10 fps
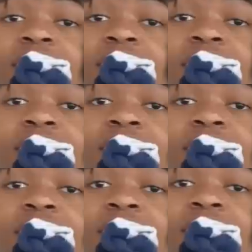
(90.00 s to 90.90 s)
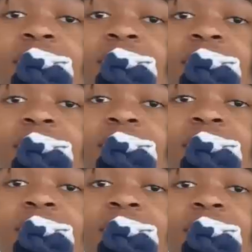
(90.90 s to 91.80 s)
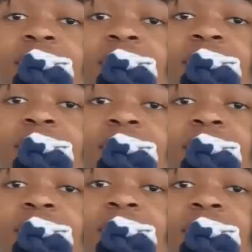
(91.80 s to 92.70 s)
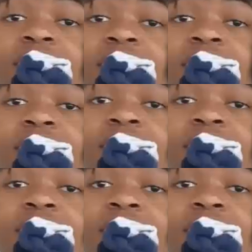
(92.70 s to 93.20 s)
(silent)